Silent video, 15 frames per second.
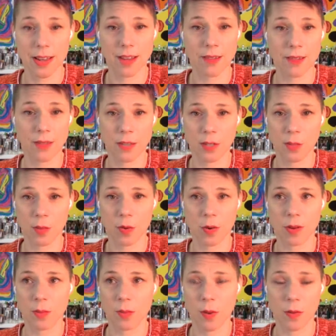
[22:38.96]
I fully
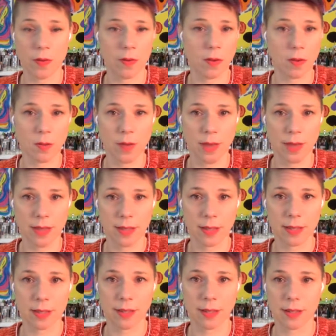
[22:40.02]
support both of those
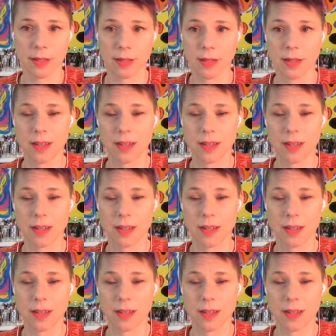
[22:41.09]
methods.